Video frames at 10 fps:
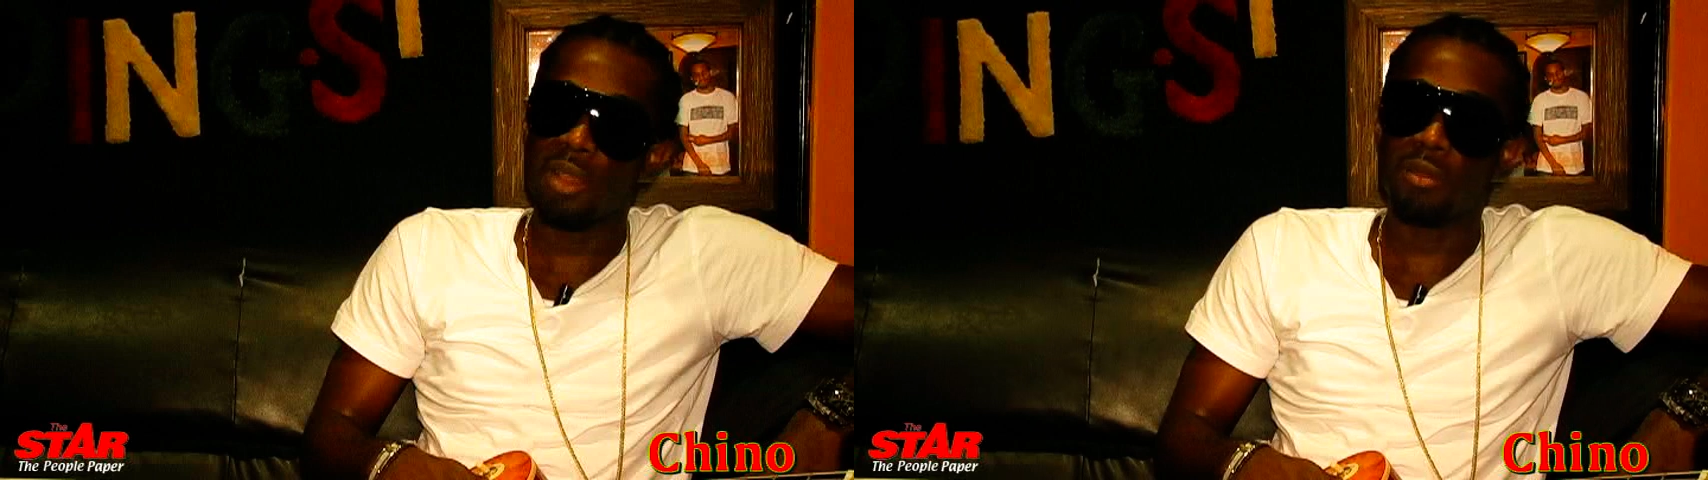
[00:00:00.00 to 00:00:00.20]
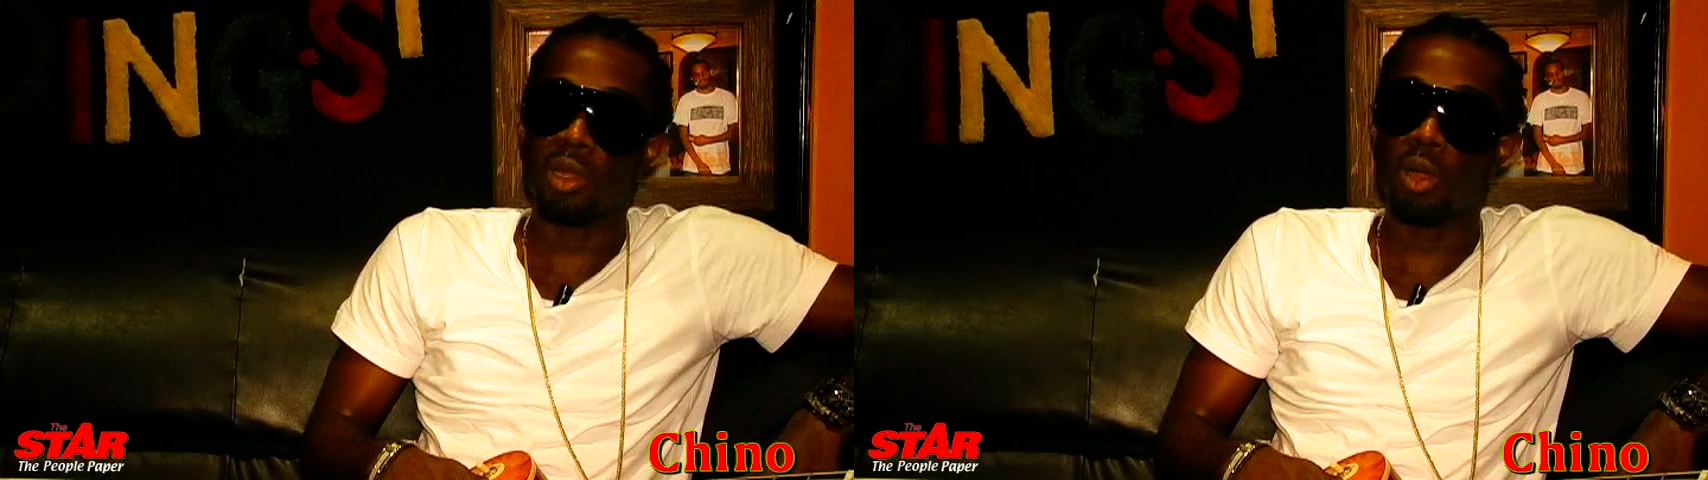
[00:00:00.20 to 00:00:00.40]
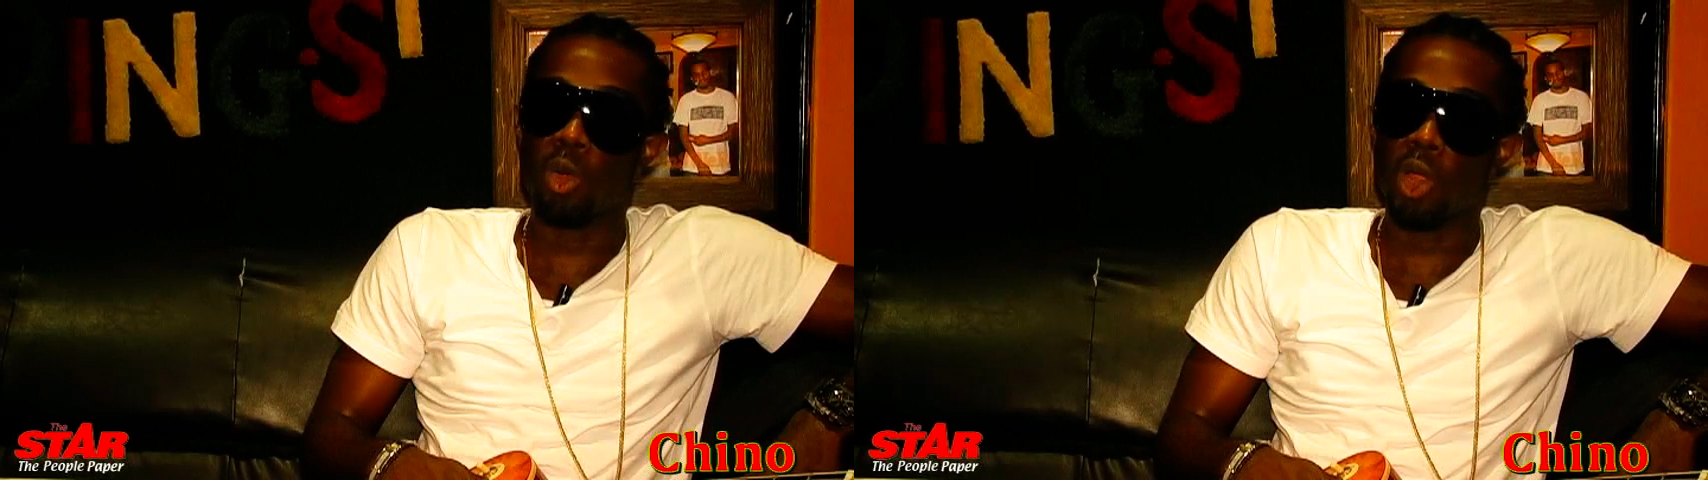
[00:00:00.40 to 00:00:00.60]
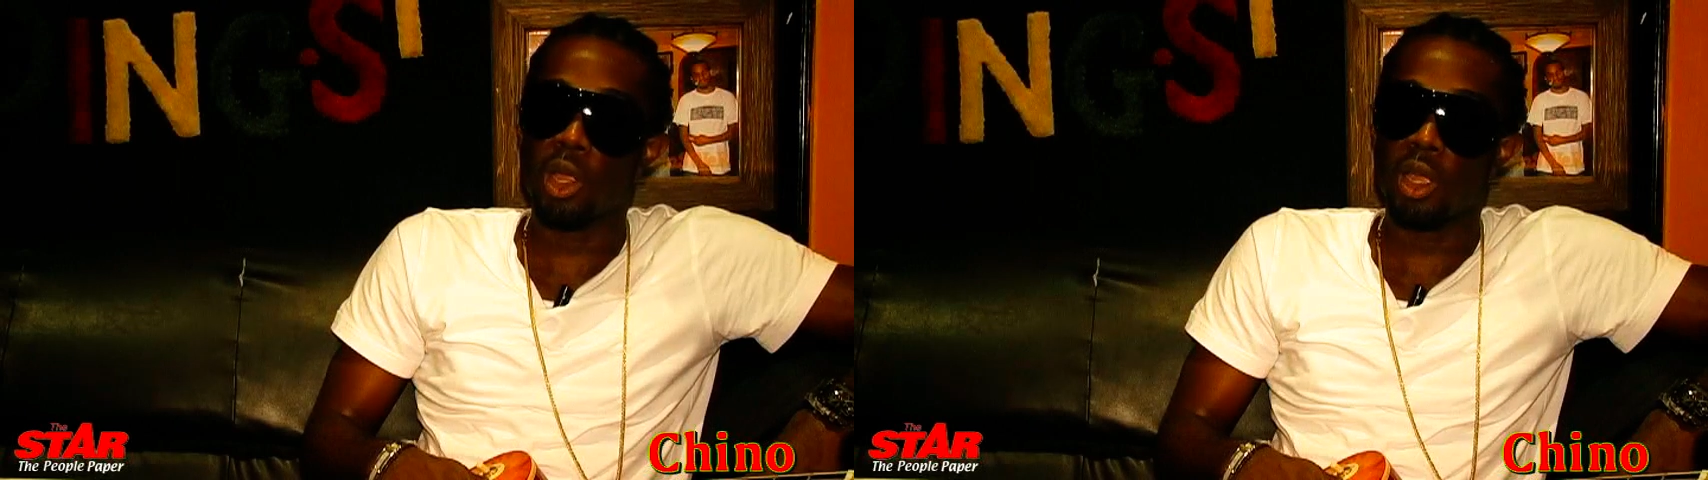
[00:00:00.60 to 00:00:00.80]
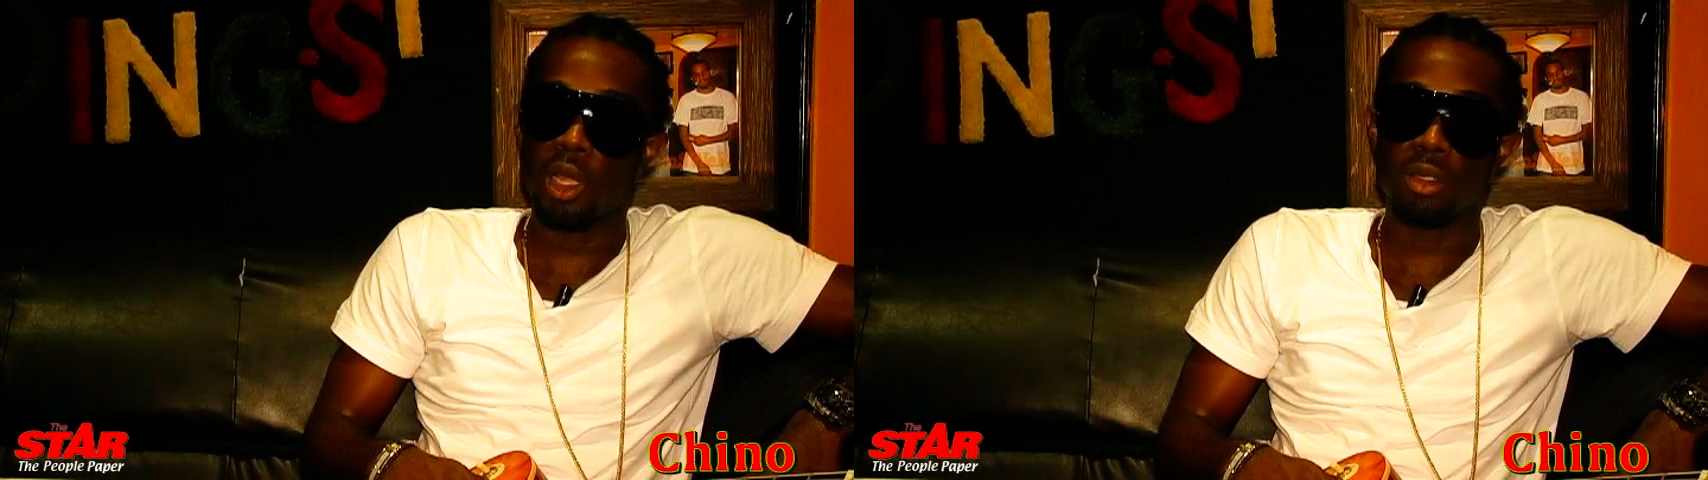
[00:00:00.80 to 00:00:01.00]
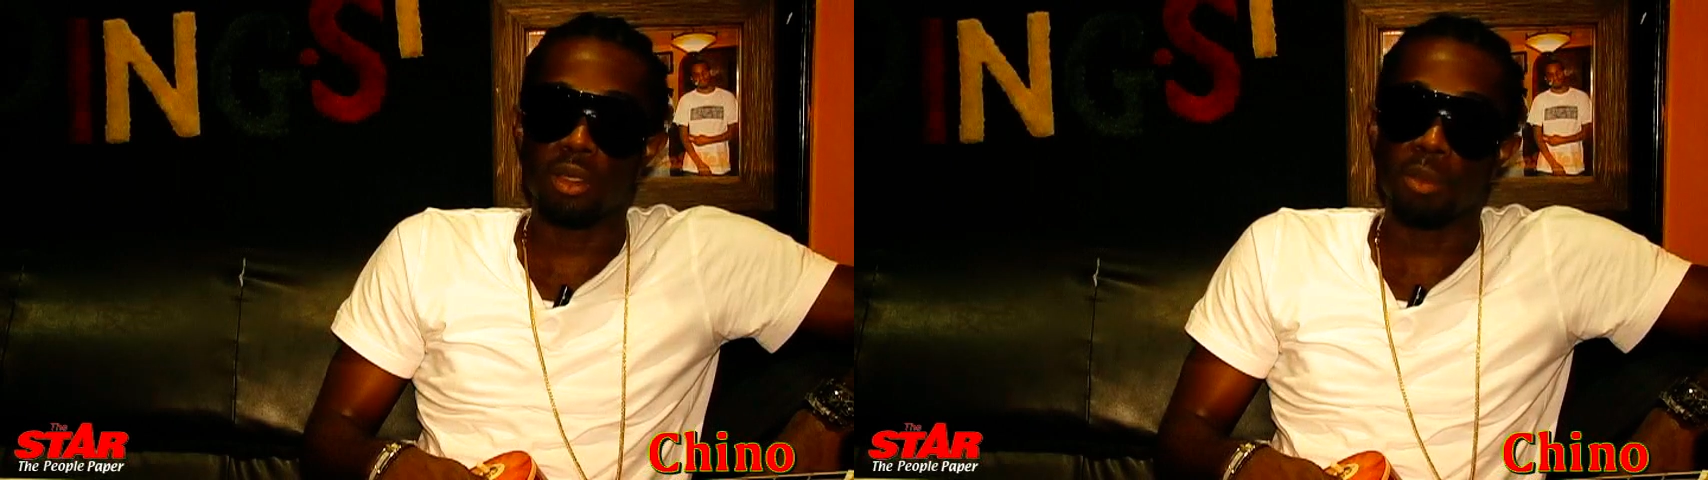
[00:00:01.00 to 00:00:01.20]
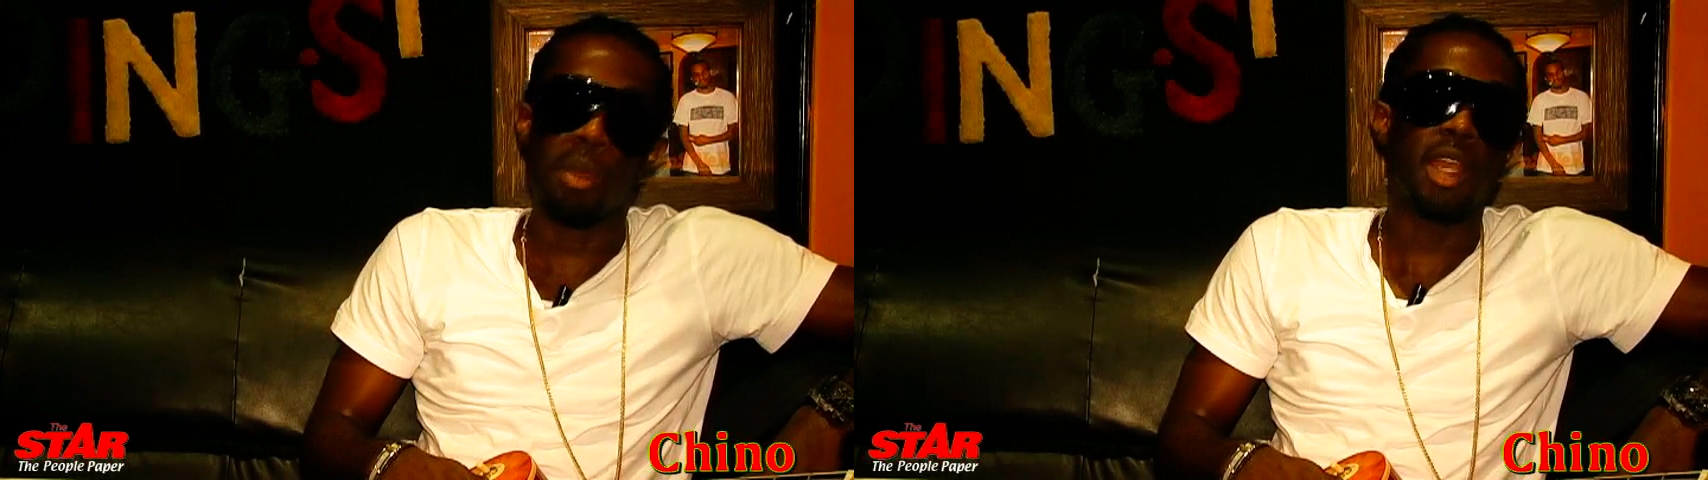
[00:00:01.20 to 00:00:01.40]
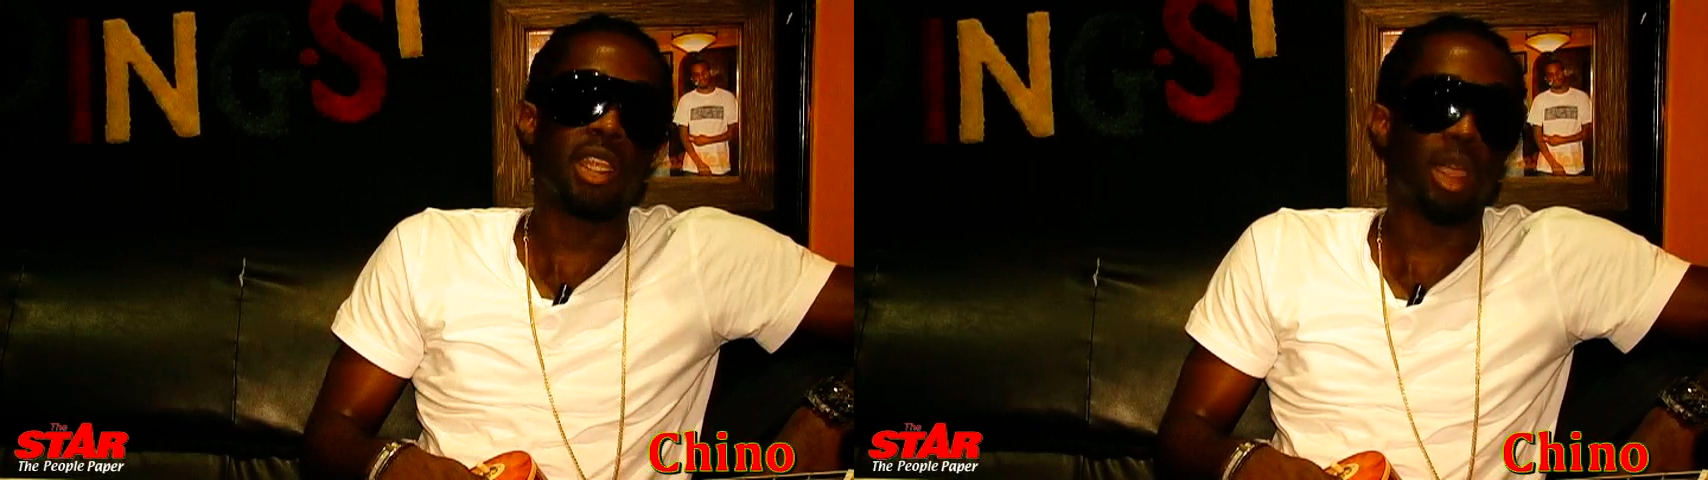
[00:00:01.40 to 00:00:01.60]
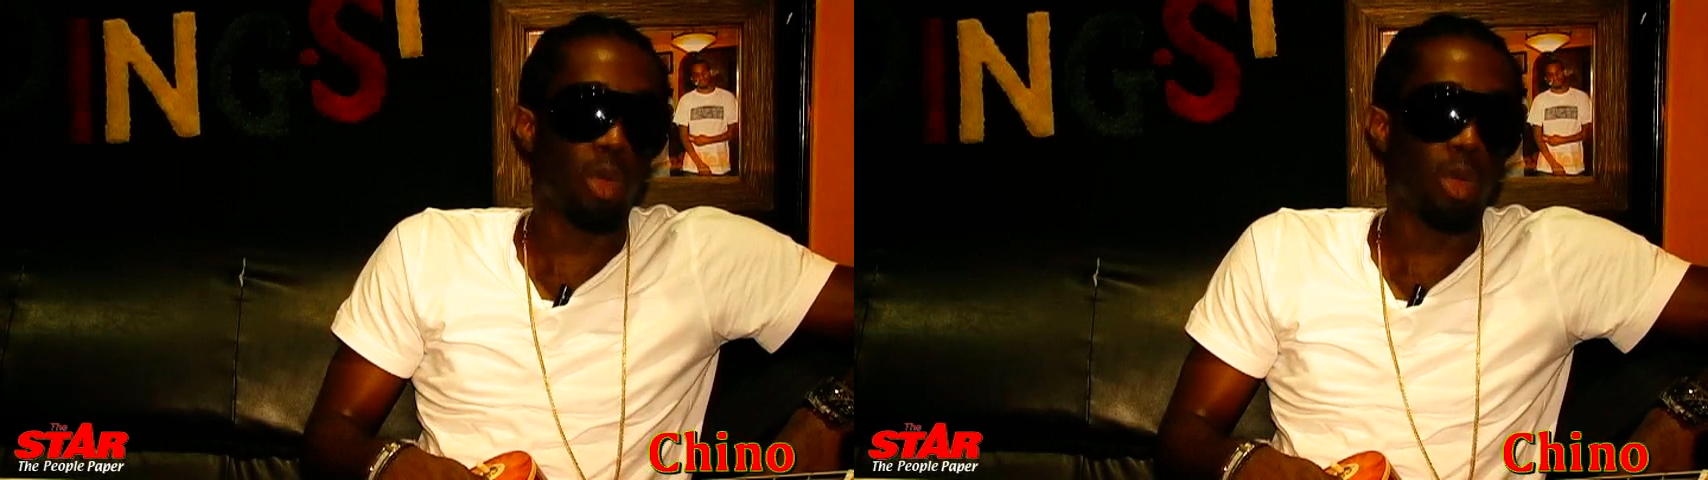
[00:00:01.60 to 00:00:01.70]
level of work and the body